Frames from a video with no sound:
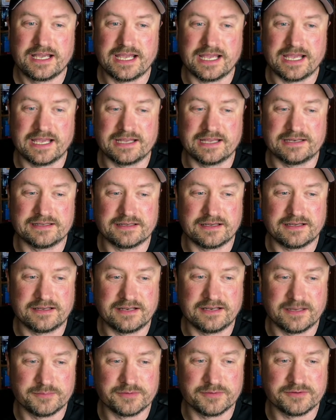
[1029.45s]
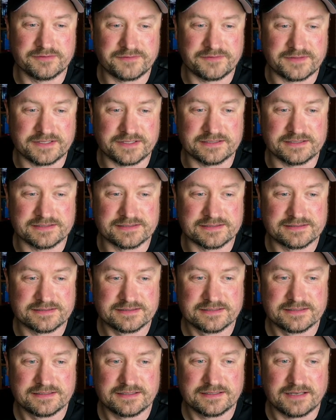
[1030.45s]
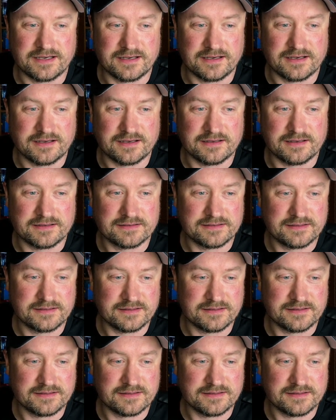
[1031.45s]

And a number of these are